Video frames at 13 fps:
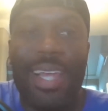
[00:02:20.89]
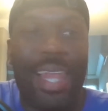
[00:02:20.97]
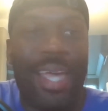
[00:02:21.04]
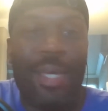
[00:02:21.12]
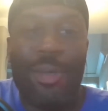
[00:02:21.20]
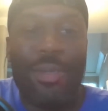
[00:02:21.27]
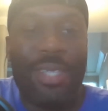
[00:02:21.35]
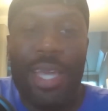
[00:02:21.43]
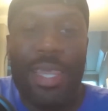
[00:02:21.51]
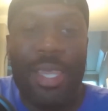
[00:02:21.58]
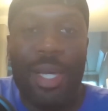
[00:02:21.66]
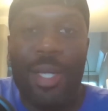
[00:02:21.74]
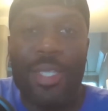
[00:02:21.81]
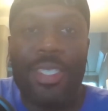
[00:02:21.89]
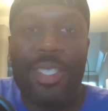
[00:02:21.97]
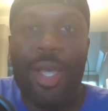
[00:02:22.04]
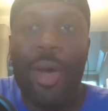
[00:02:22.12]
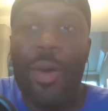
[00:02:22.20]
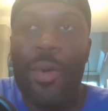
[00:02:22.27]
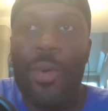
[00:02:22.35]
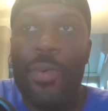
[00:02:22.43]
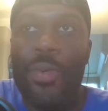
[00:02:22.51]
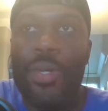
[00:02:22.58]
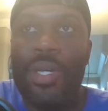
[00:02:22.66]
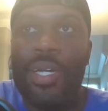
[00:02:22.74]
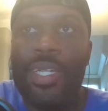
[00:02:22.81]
Like you said, there's no